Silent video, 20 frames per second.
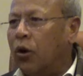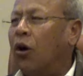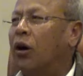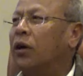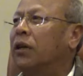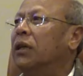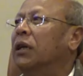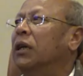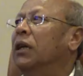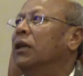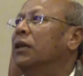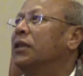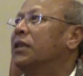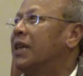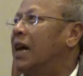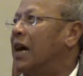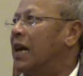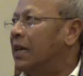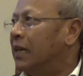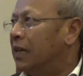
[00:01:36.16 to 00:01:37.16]
hotels
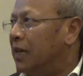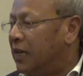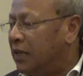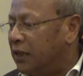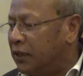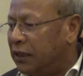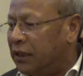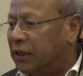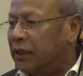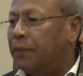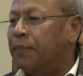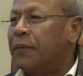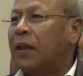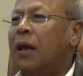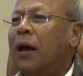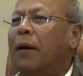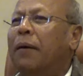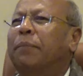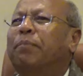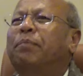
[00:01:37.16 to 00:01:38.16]
and then the
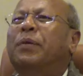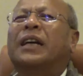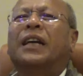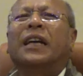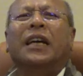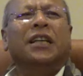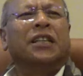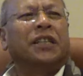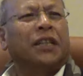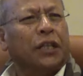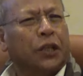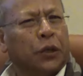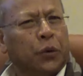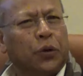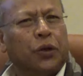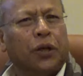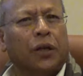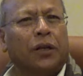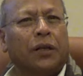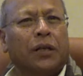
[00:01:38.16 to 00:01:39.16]
big
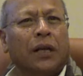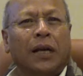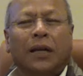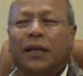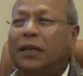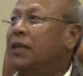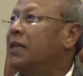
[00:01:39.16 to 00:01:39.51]
institutions.